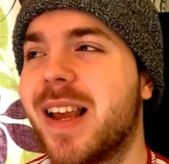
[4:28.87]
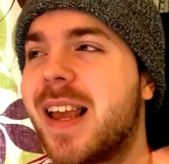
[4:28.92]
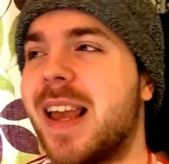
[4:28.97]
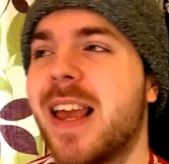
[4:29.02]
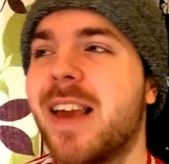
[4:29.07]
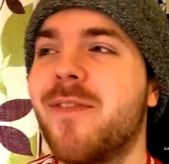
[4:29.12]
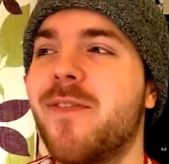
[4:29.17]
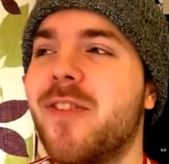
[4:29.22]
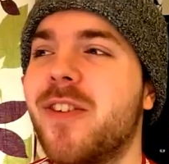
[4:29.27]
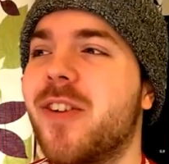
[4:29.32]

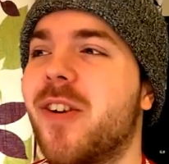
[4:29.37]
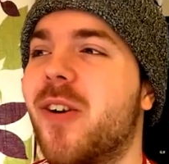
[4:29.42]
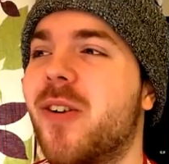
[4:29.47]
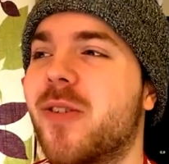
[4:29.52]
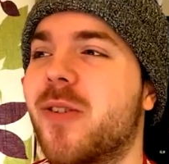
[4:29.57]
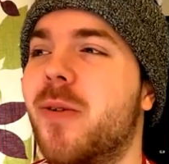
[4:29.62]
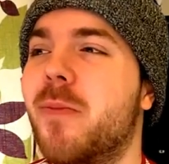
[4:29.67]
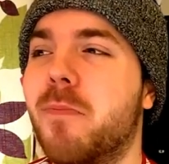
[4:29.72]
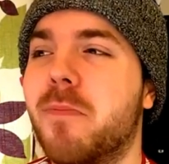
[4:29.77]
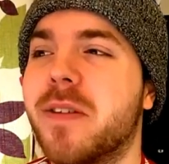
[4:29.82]
if your
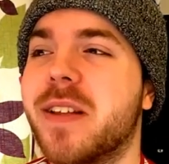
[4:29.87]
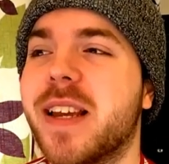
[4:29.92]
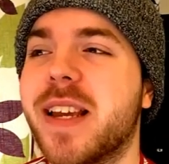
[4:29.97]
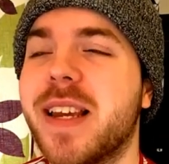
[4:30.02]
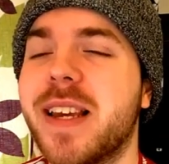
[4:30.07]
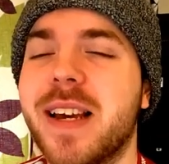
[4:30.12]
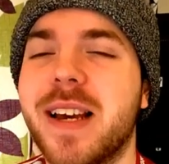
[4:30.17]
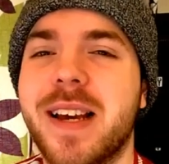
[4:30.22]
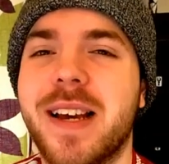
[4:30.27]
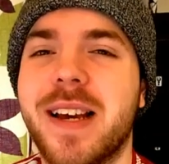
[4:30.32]

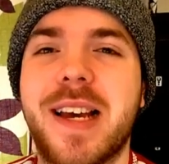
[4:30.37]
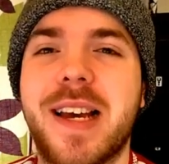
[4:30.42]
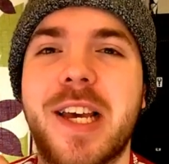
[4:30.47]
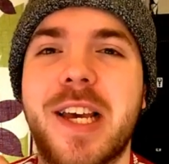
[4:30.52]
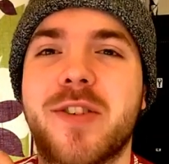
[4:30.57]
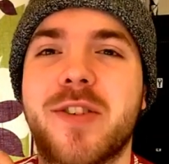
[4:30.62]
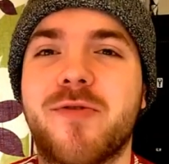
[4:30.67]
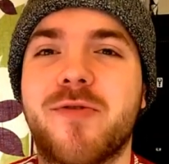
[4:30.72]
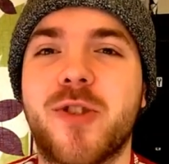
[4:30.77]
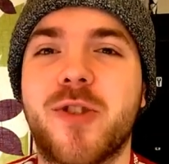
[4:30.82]
company
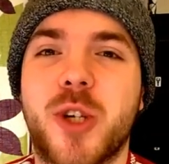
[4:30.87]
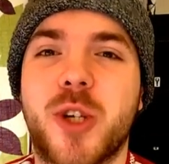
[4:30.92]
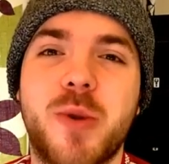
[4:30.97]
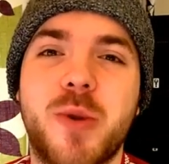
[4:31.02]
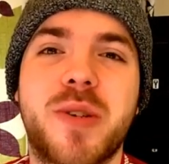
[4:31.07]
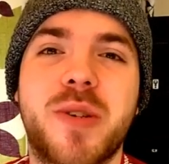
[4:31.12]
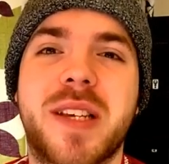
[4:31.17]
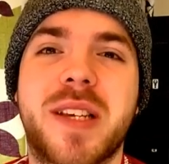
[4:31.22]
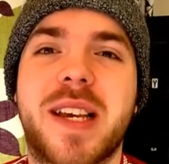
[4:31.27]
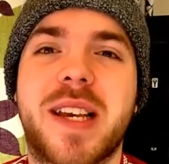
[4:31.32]
is
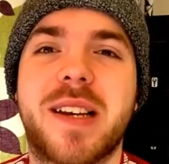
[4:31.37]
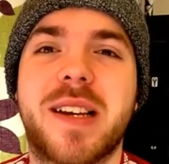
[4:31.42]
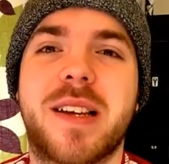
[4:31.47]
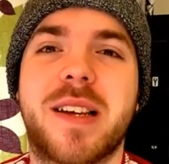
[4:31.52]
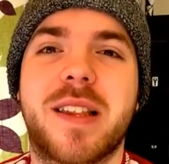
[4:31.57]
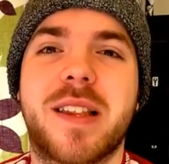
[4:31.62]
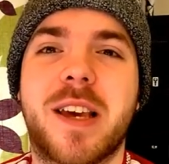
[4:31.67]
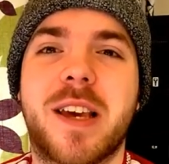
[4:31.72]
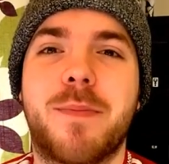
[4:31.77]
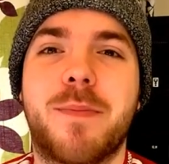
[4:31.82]
reducing
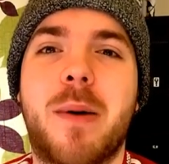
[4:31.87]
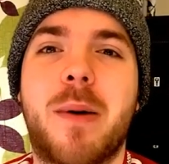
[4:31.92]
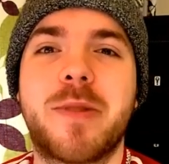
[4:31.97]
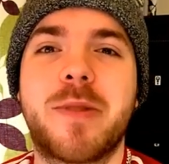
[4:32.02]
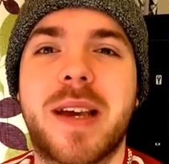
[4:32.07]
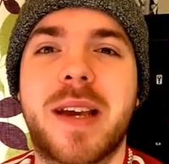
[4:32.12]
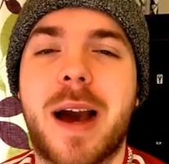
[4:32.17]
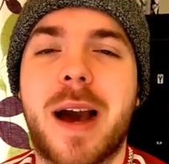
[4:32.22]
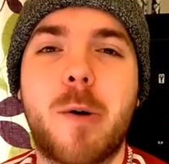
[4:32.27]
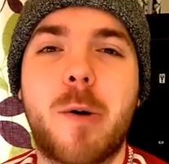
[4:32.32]
the amount
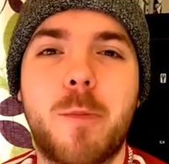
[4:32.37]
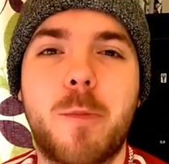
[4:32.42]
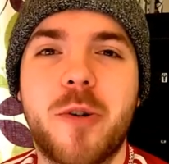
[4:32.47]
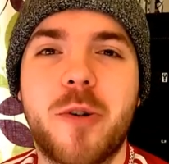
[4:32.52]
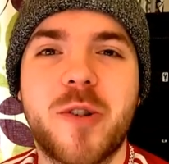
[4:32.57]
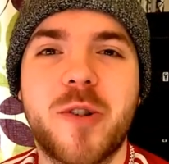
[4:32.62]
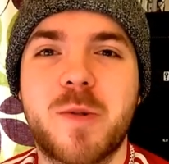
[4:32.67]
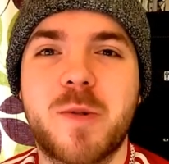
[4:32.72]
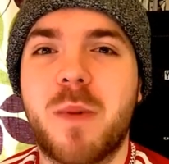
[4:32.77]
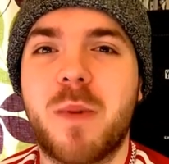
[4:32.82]
it
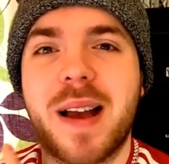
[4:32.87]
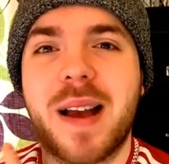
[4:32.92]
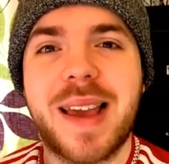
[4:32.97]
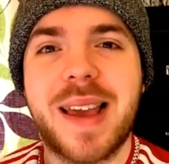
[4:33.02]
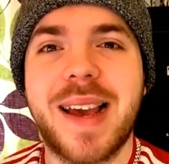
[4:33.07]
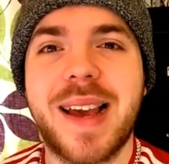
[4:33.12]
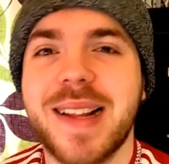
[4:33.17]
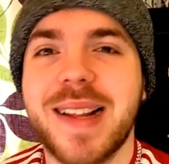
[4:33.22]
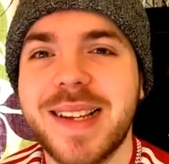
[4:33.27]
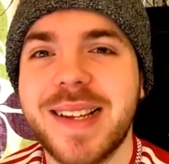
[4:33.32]
outputs by
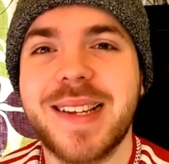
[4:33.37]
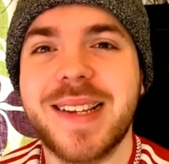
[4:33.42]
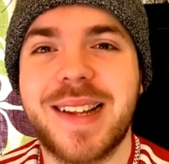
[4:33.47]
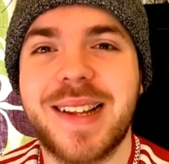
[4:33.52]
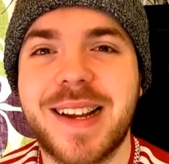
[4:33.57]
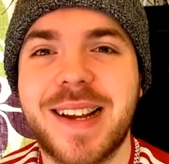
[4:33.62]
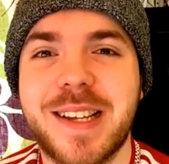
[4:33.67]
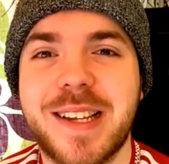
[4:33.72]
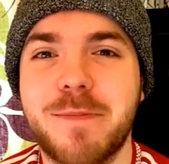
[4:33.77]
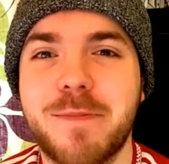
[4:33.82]
80 to
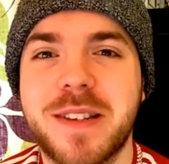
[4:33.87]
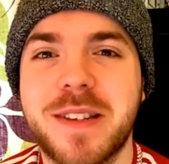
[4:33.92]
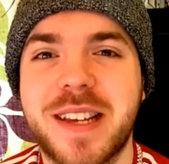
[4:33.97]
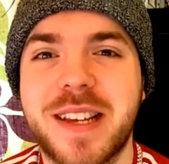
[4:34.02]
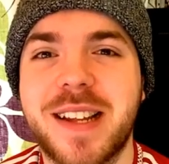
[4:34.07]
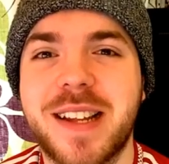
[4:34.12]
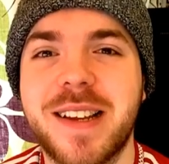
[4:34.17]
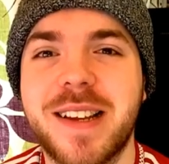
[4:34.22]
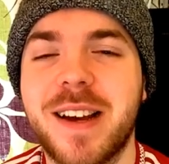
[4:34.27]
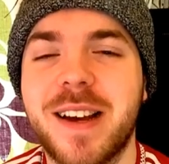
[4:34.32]

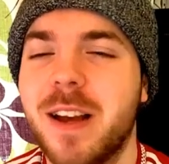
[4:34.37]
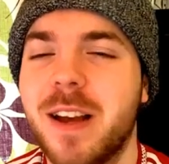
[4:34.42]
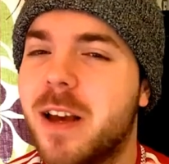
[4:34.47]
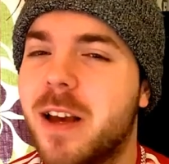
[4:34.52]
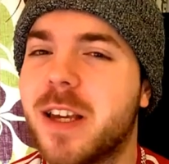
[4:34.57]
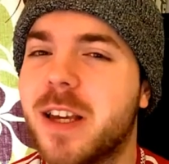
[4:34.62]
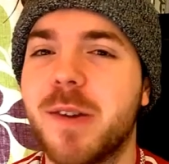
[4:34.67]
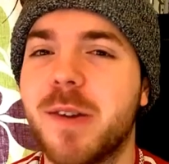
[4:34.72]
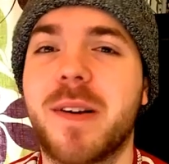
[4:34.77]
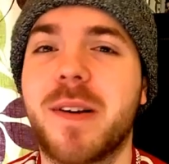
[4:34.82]
90%,
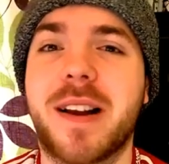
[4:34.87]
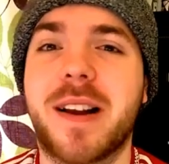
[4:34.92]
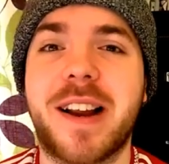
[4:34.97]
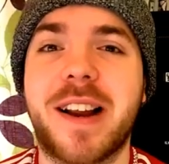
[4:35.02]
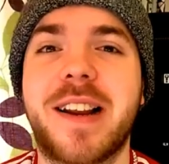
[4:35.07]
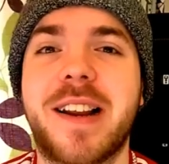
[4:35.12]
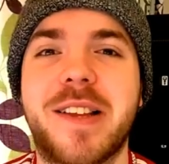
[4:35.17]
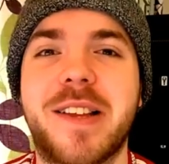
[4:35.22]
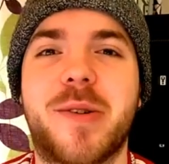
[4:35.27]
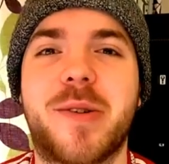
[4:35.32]
you
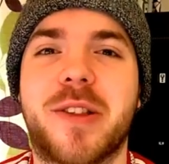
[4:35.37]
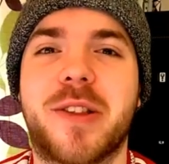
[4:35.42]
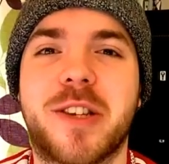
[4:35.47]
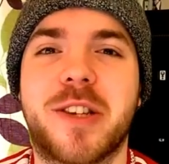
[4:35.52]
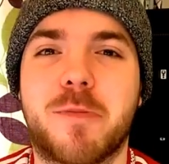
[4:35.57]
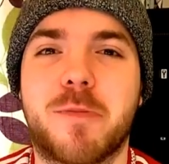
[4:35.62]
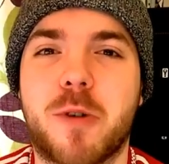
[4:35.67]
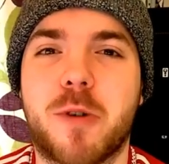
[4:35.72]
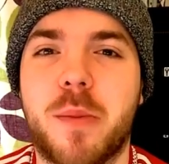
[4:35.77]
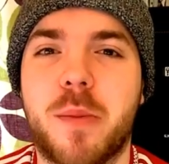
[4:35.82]
clearly know there's
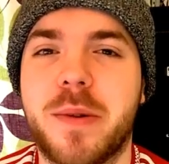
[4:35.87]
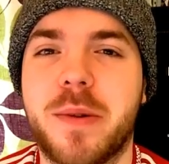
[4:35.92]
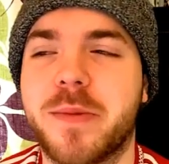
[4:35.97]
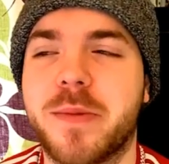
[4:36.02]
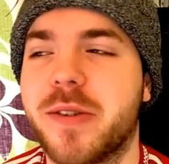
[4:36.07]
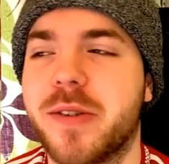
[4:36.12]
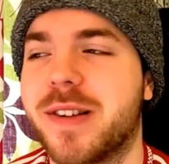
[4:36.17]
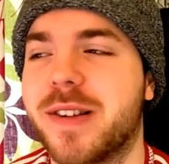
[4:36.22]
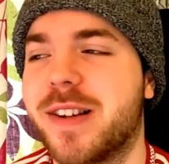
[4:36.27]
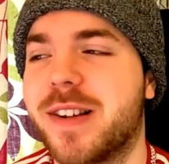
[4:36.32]
a problem
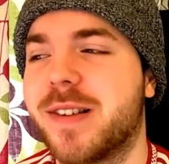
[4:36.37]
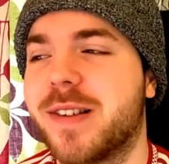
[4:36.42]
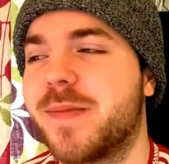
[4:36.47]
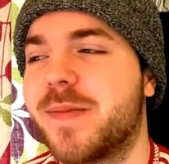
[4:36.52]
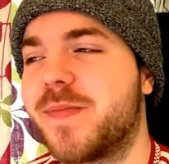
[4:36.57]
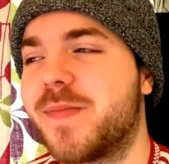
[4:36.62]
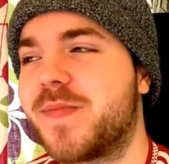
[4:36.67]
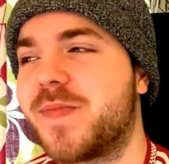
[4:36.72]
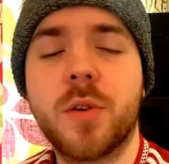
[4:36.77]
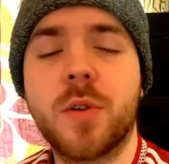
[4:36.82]
going on.
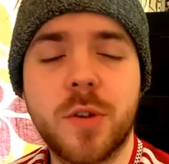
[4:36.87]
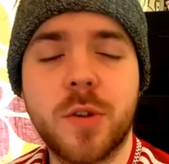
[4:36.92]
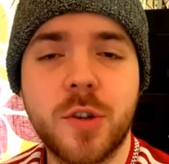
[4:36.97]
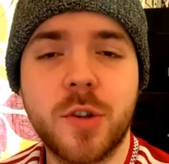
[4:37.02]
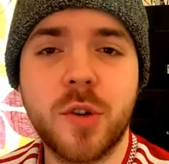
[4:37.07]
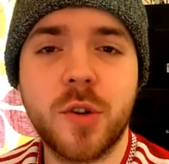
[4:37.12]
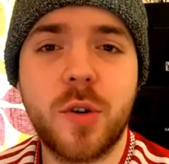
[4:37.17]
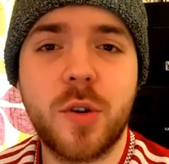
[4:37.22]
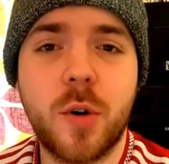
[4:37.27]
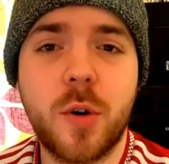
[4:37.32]

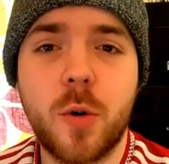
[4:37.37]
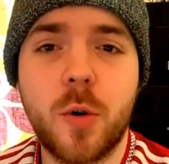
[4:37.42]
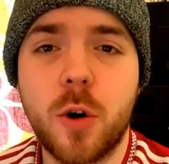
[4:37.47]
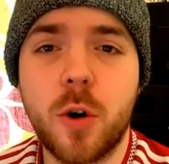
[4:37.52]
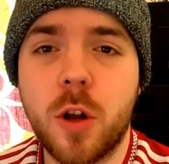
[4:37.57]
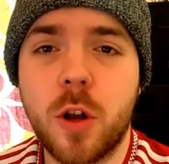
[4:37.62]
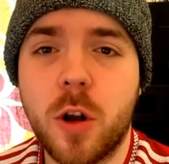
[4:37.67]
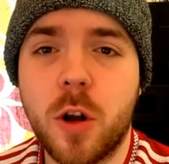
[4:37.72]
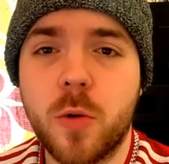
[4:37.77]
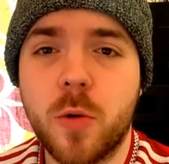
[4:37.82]
So
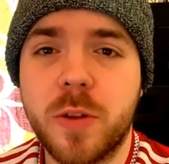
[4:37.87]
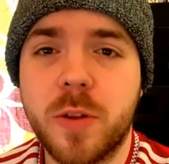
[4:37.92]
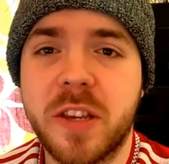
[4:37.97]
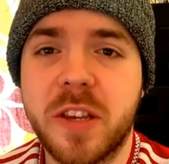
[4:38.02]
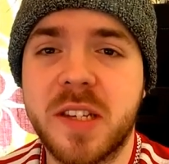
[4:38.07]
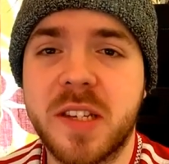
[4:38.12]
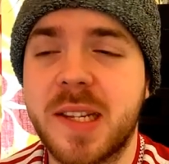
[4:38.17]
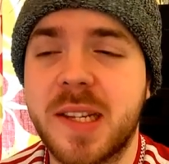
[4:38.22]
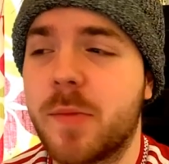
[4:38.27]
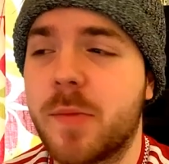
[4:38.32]
along with
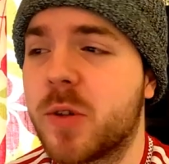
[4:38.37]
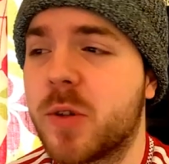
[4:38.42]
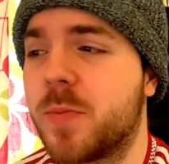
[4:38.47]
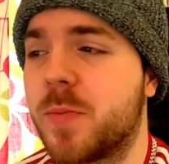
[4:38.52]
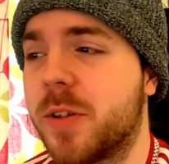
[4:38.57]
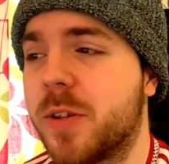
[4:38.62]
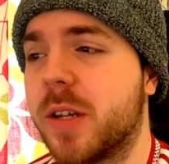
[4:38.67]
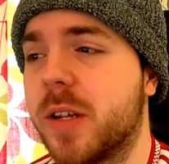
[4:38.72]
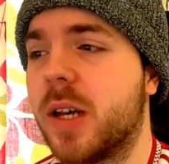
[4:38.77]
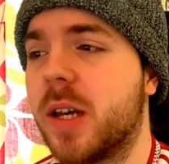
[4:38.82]
this
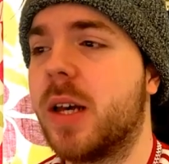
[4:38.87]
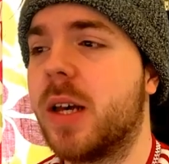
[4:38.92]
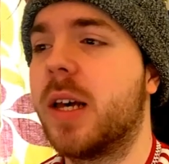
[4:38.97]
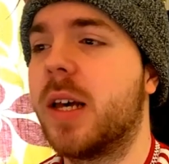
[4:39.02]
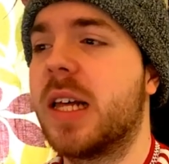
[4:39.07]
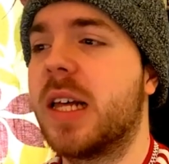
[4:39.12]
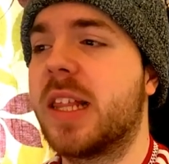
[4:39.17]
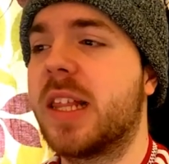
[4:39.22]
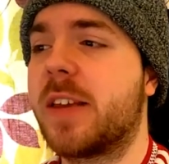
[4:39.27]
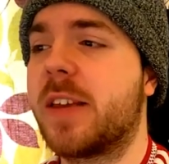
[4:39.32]
announcement,
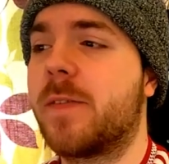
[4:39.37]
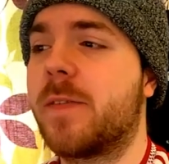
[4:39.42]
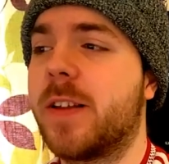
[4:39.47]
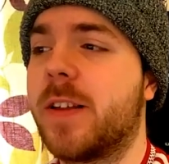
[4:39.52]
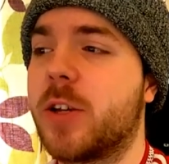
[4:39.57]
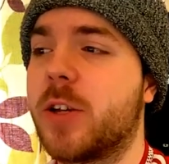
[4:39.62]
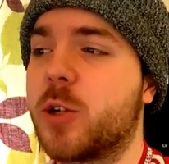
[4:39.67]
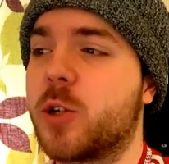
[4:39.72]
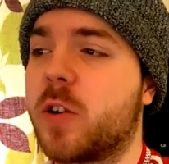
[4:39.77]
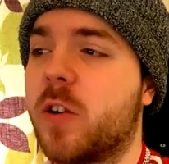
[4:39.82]
they
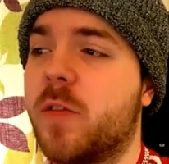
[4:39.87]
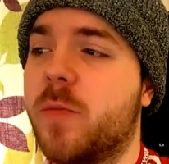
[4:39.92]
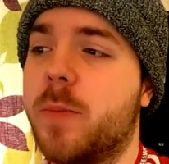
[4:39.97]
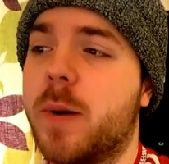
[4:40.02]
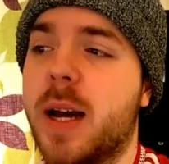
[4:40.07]
finished off